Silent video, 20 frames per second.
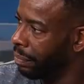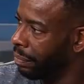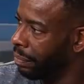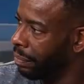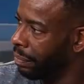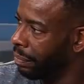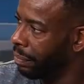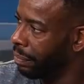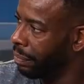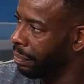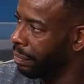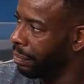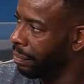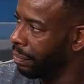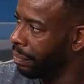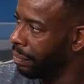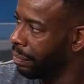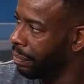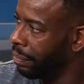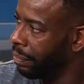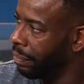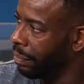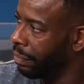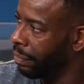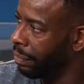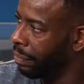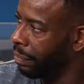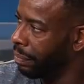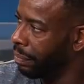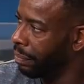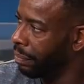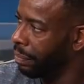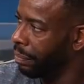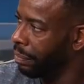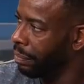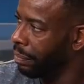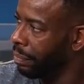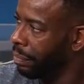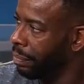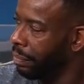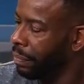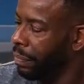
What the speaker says: No words are spoken by the person on screen.